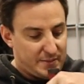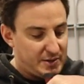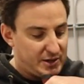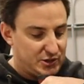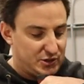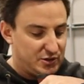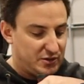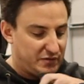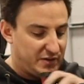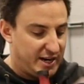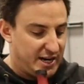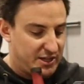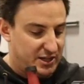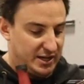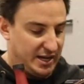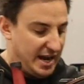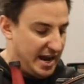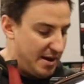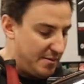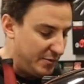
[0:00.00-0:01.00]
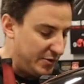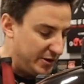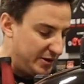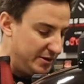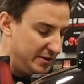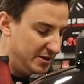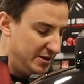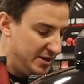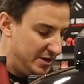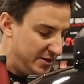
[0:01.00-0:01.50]
I'm not sure if I got the
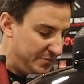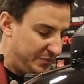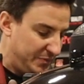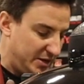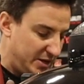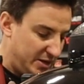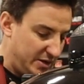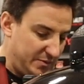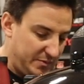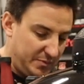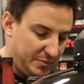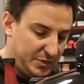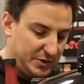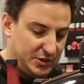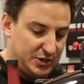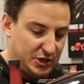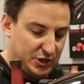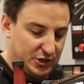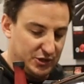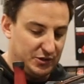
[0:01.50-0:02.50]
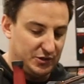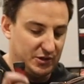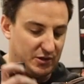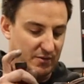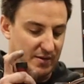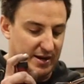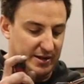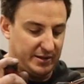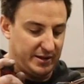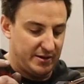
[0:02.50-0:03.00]
camera positioned
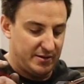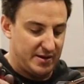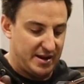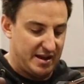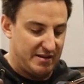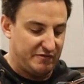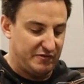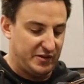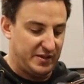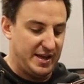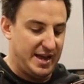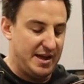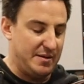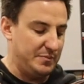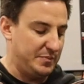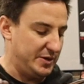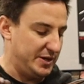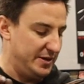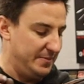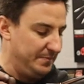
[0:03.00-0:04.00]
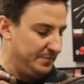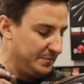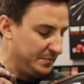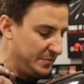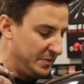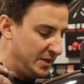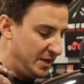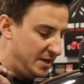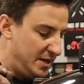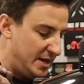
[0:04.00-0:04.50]
correctly or not for that, but
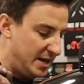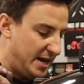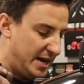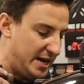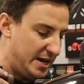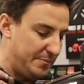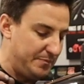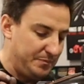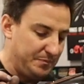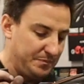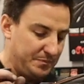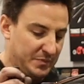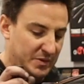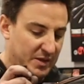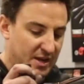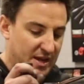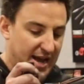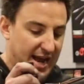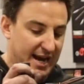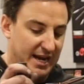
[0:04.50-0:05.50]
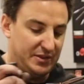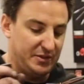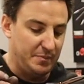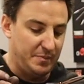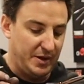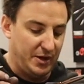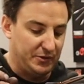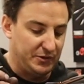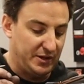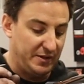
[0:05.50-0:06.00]
I got the
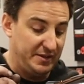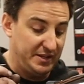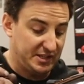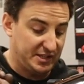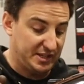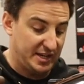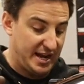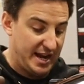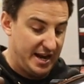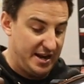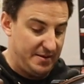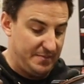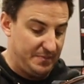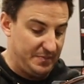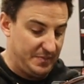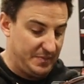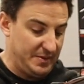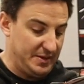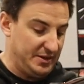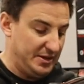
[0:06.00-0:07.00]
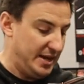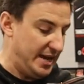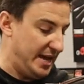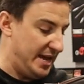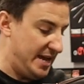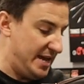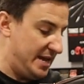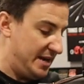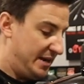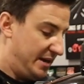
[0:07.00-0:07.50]
belt on this side,
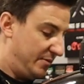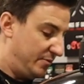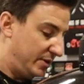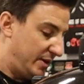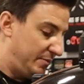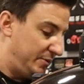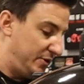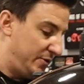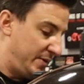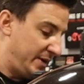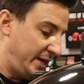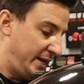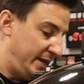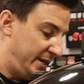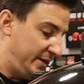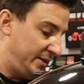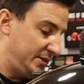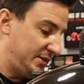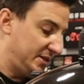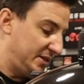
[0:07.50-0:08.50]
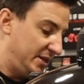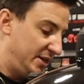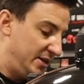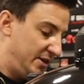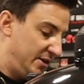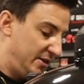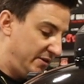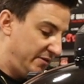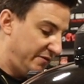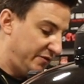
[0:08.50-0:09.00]
and what I'm doing is
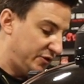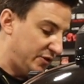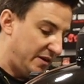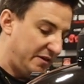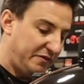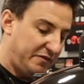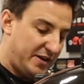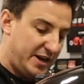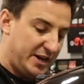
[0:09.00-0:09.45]
trying to